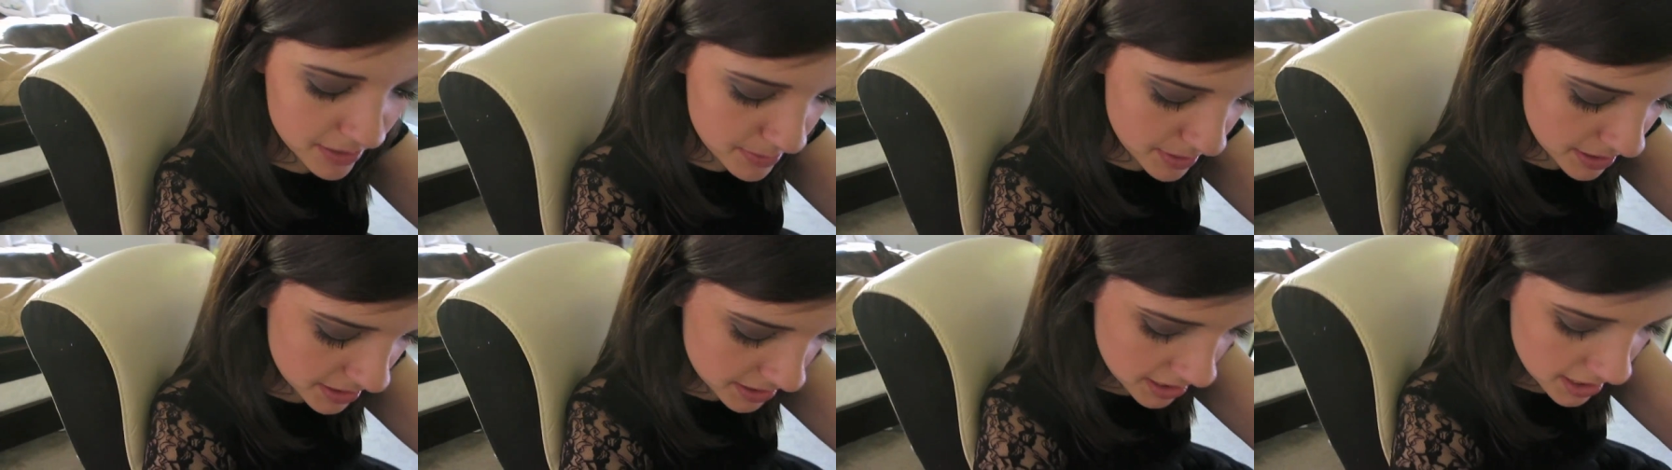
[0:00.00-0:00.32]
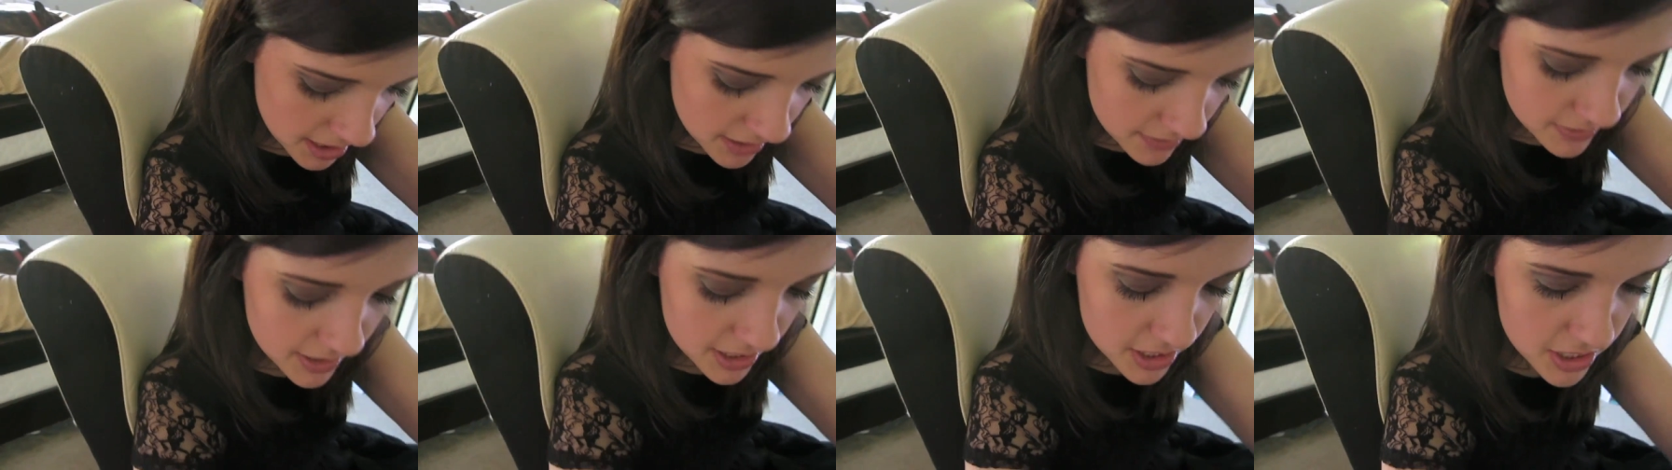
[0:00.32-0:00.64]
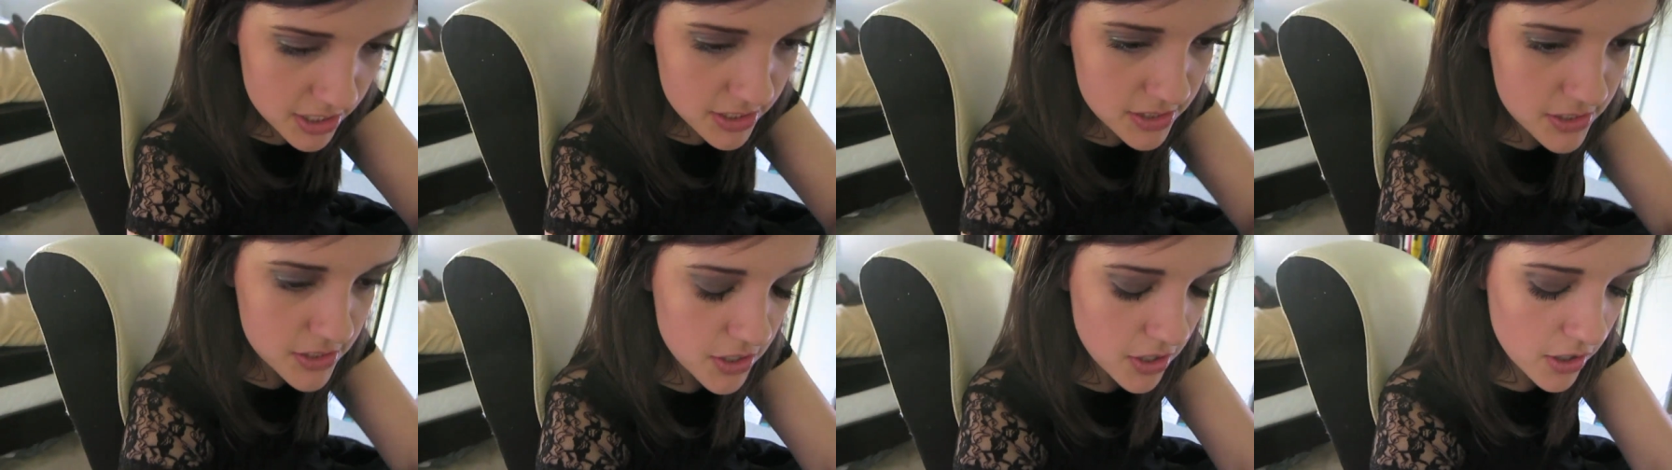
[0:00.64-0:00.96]
my League of
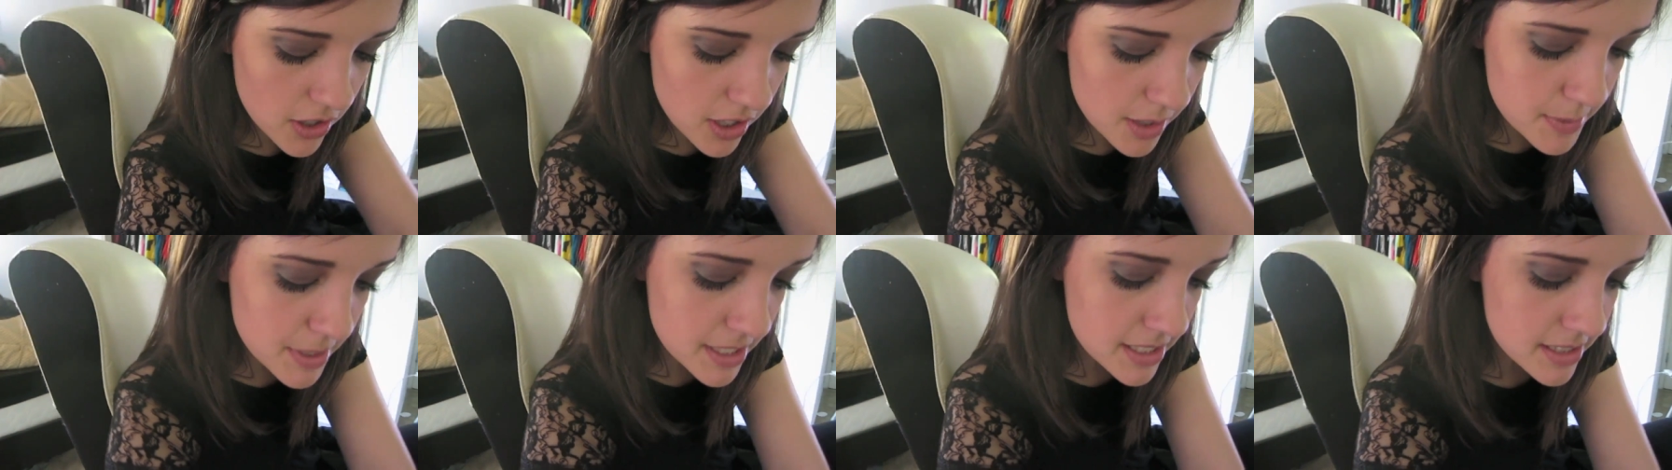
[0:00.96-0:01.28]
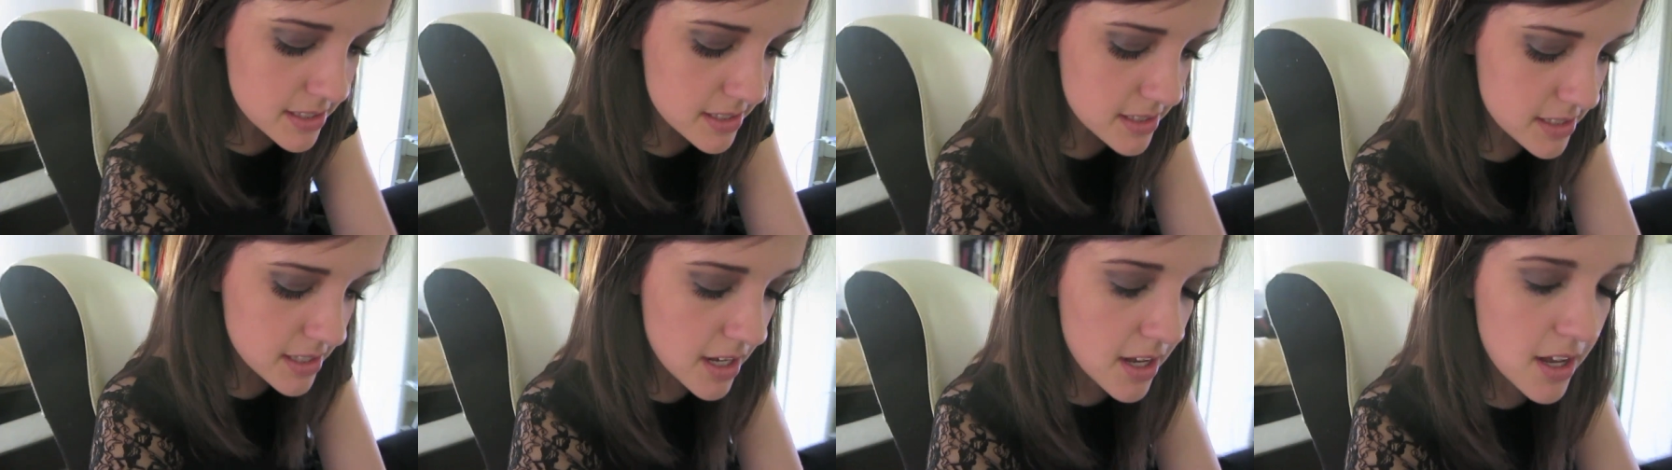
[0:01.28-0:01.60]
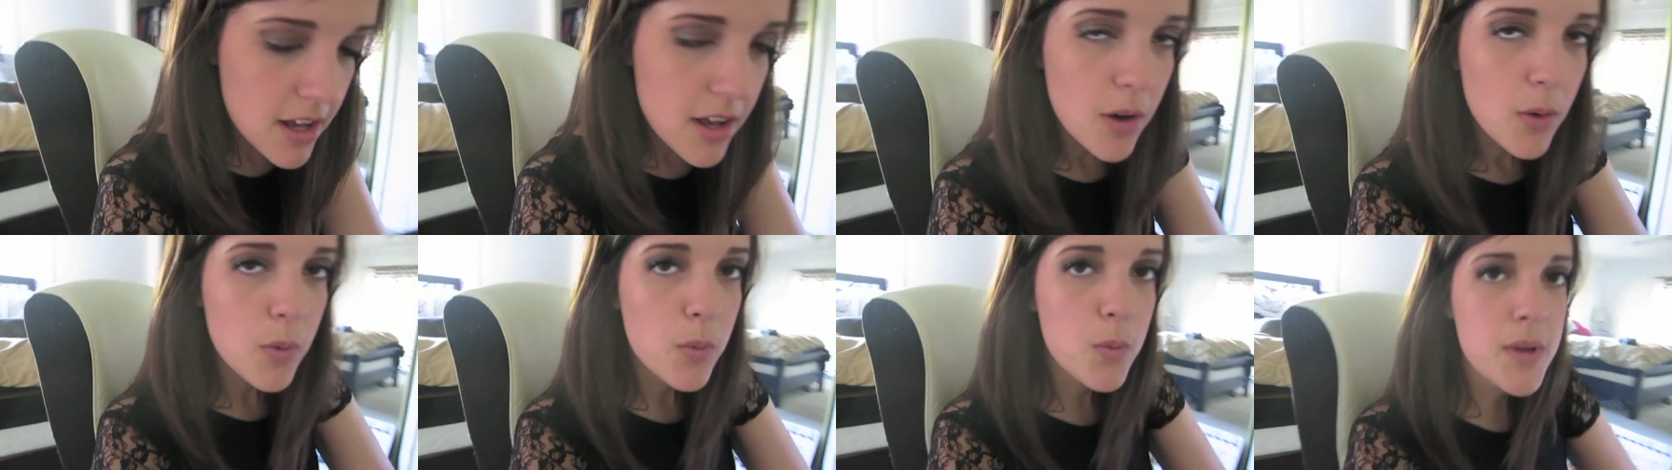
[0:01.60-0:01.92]
Legends tournaments
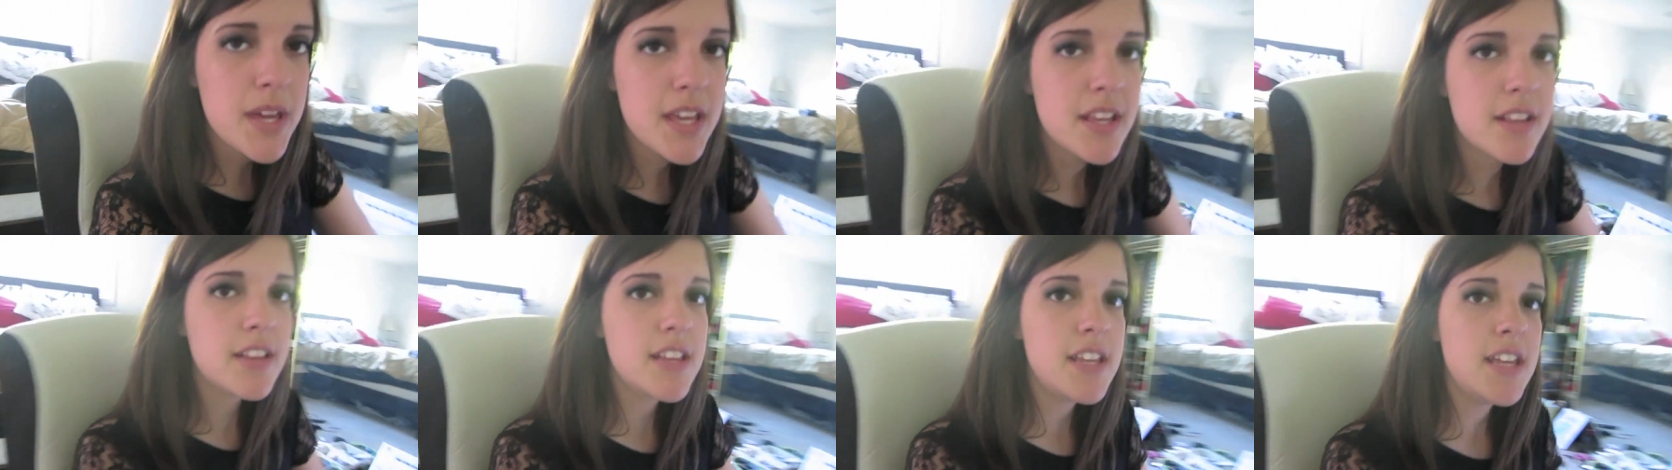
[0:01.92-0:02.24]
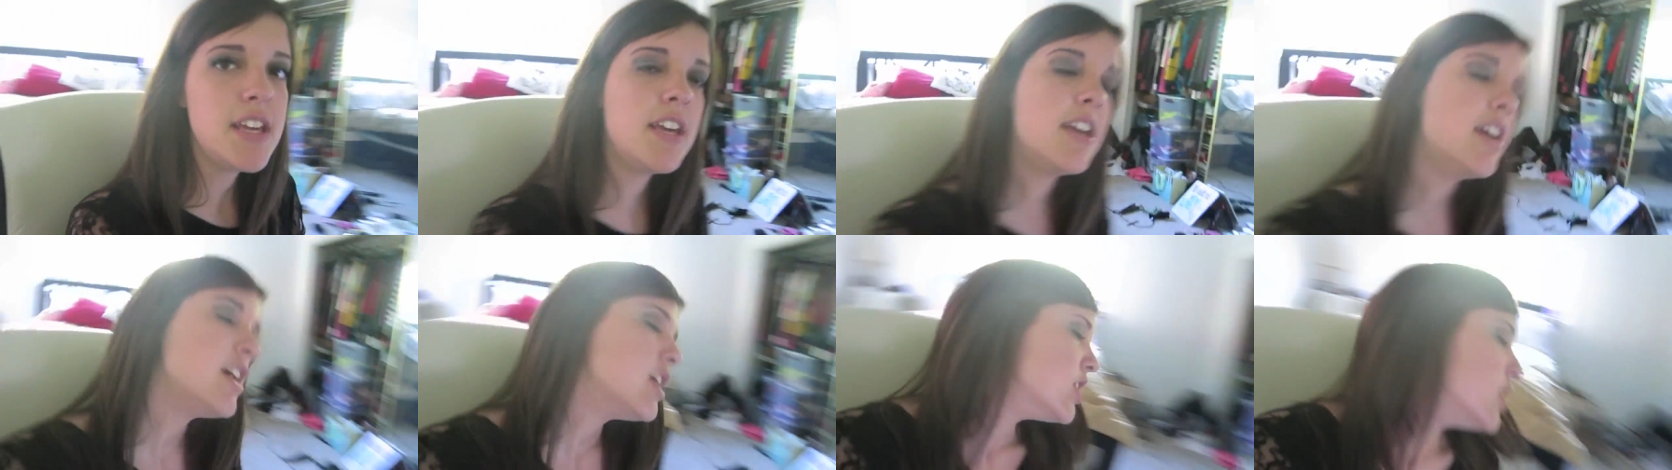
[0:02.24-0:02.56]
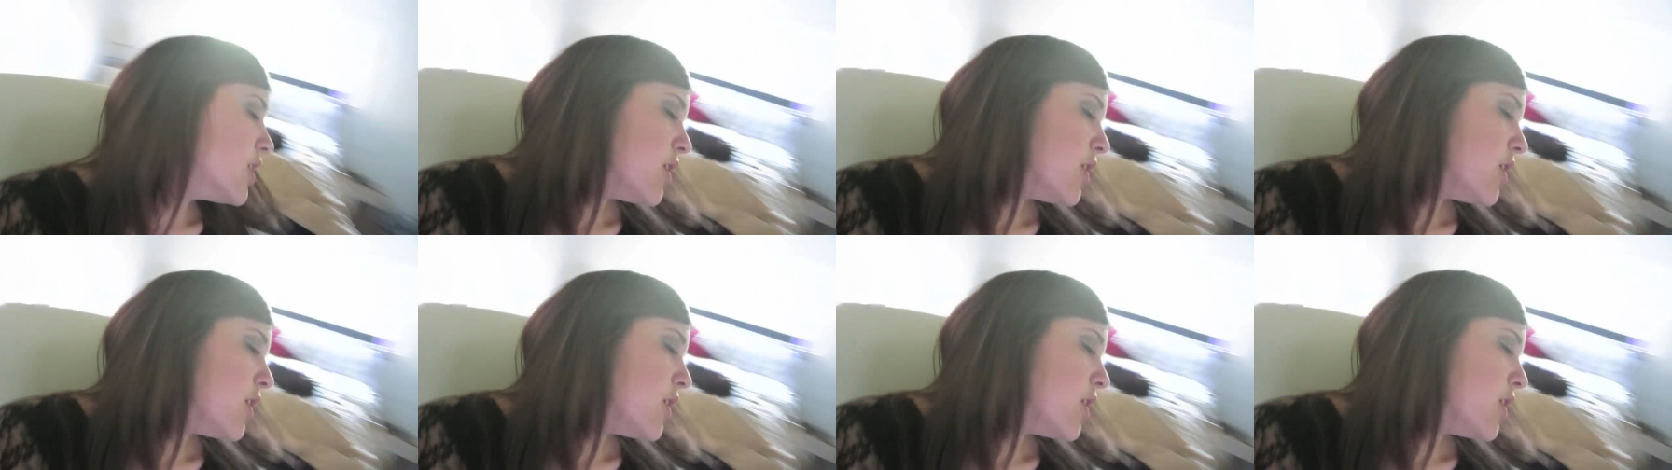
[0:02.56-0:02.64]
weekly.